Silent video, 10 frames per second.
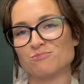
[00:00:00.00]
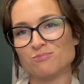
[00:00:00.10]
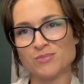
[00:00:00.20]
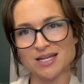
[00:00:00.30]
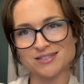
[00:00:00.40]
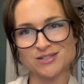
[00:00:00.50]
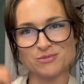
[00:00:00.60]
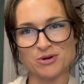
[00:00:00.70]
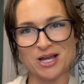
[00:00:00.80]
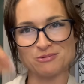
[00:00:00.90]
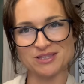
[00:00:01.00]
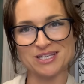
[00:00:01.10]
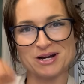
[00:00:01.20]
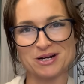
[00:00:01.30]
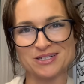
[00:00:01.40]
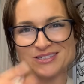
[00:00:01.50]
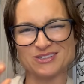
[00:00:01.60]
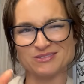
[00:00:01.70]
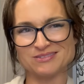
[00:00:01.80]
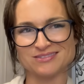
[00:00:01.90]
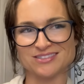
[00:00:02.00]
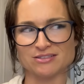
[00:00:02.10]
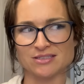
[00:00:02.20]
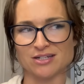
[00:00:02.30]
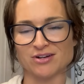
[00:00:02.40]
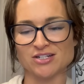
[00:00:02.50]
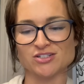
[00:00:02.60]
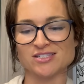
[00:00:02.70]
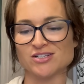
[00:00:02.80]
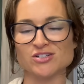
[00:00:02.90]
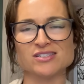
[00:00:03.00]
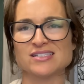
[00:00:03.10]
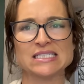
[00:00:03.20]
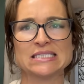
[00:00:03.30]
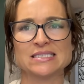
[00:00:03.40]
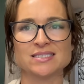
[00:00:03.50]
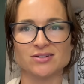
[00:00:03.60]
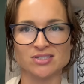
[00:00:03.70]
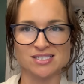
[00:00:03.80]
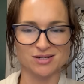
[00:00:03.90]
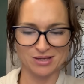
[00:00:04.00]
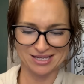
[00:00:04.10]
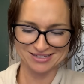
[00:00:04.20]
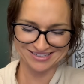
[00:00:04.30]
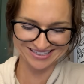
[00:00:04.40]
mix the brain with the heart. Don't take rash decisions. Don't listen to me.